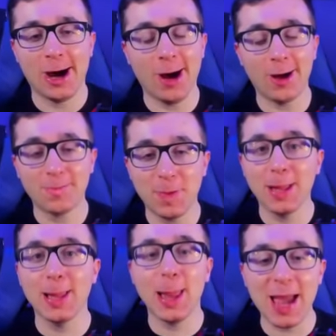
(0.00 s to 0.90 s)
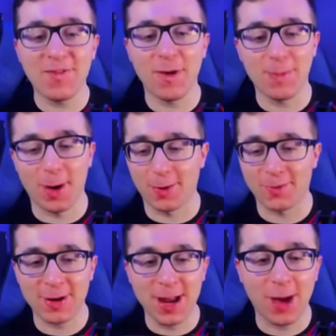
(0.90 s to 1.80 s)
Unbelievable.
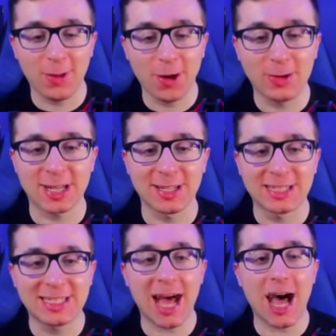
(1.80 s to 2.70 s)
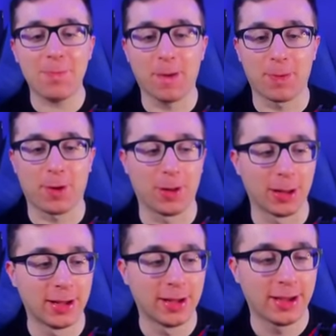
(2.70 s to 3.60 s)
Ronaldo is unstoppable.